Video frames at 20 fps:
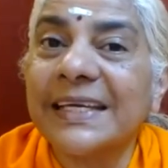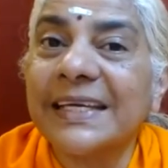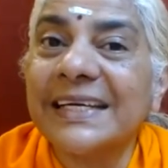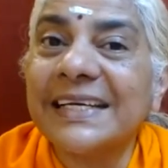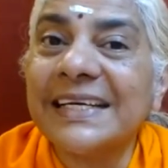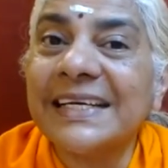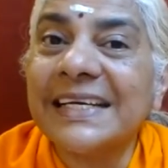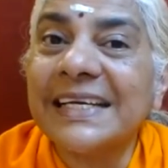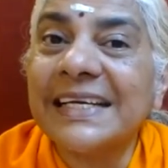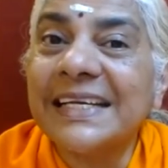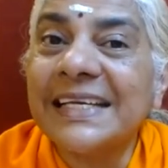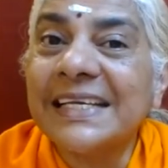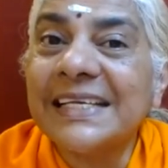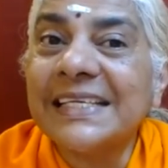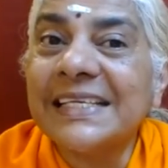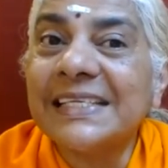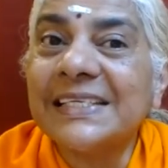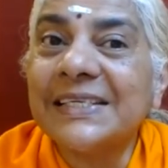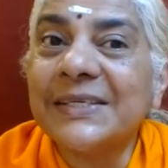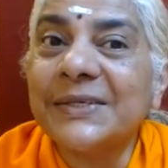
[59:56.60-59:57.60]
Yeah?
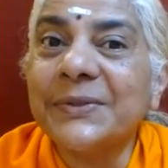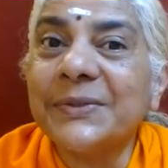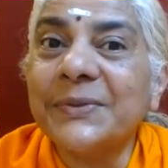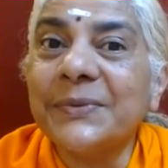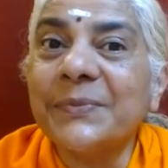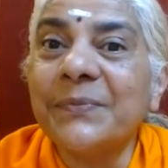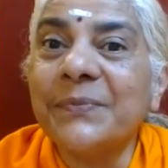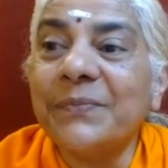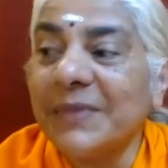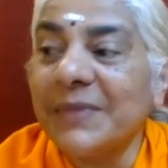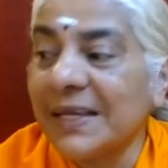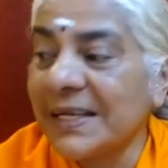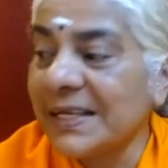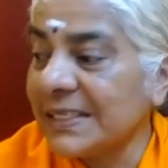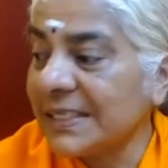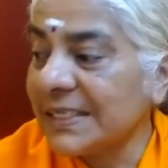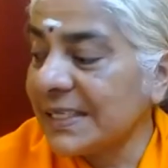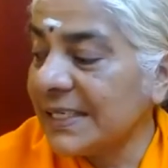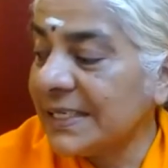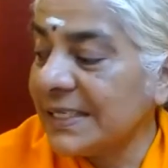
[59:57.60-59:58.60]
So
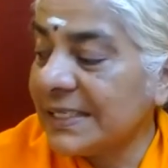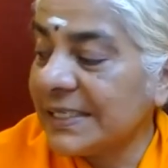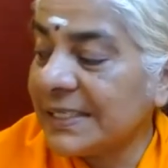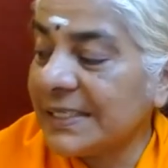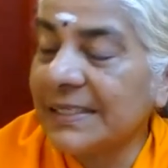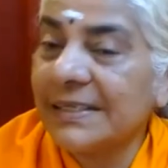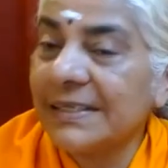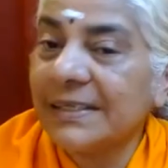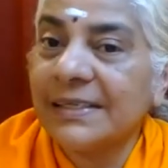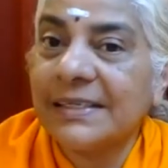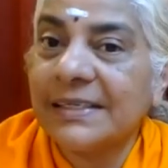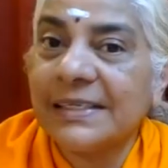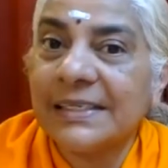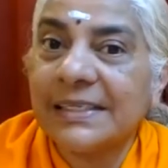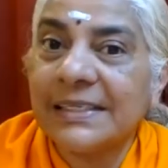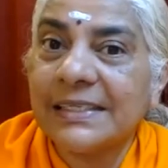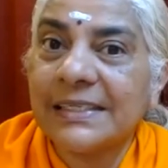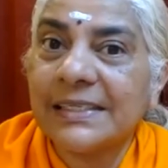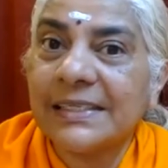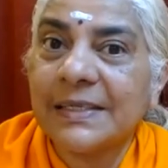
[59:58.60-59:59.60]
that is
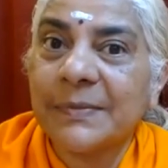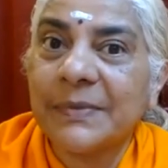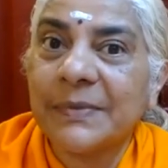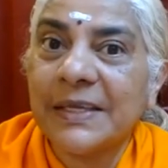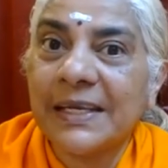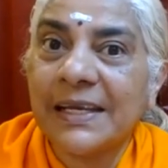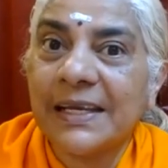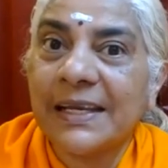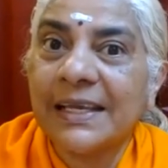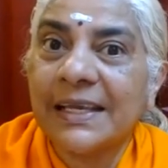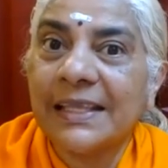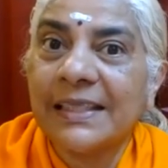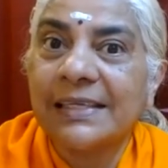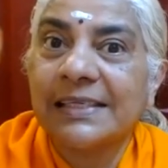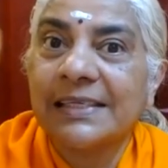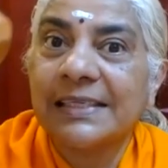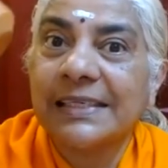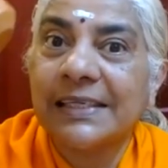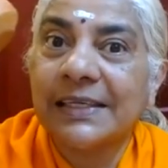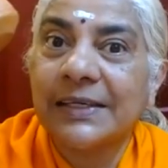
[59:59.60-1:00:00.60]
something like
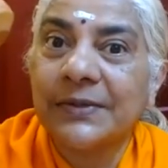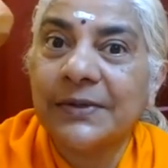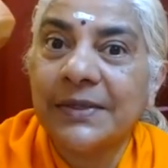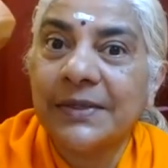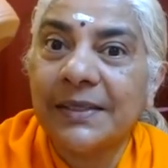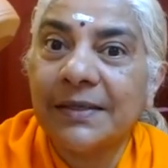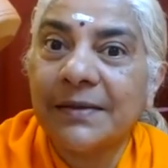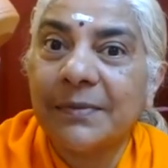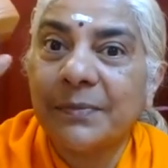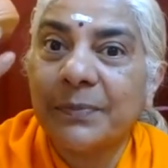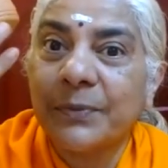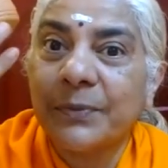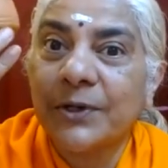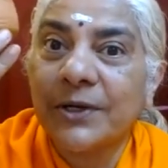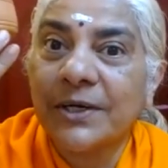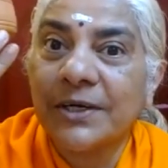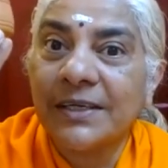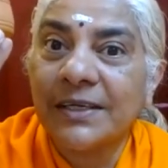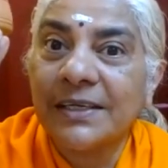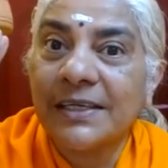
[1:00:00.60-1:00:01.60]
this, you know, the
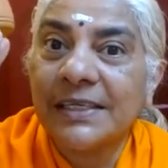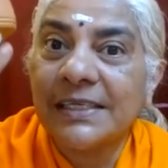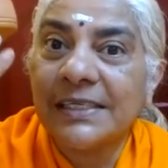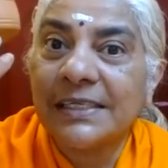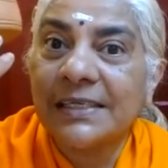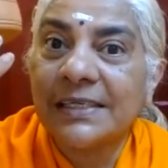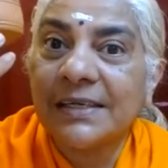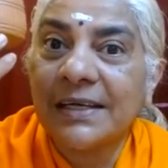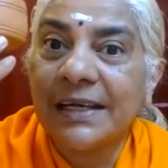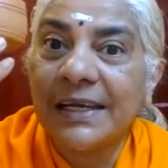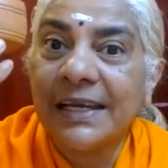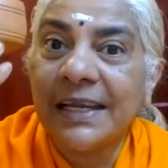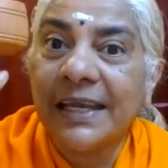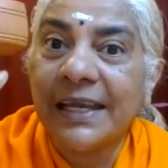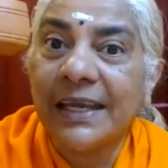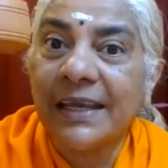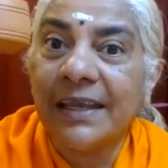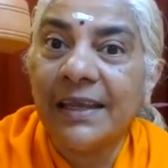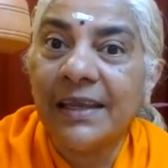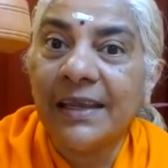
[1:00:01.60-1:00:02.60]
pot is in
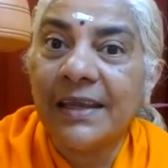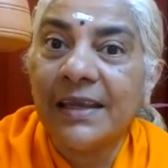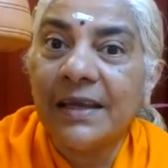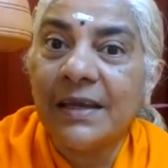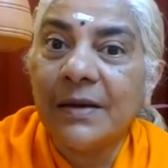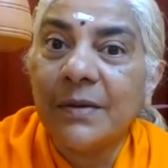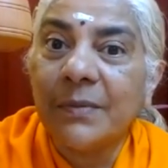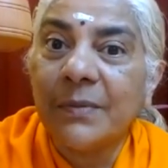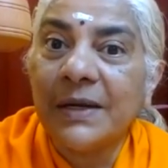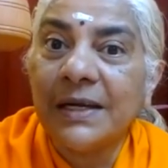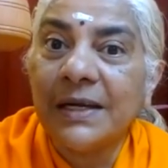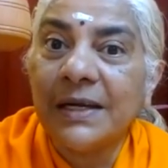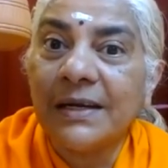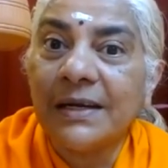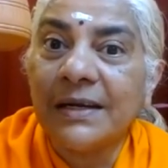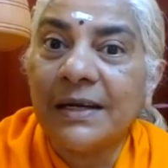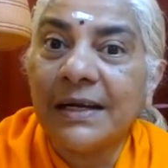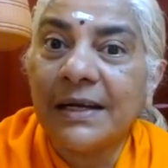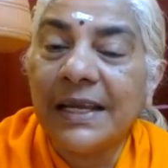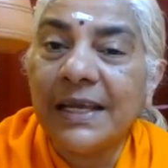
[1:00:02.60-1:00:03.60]
clay,
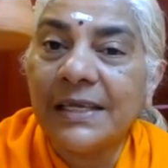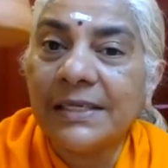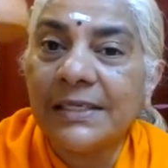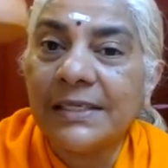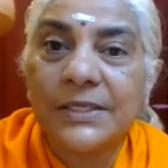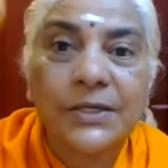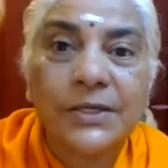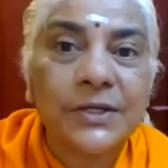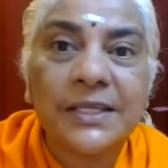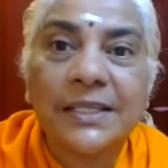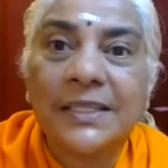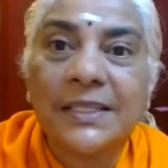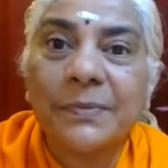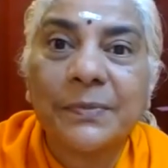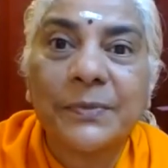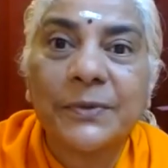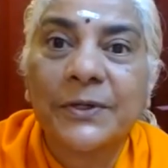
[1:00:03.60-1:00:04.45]
but clay is not in the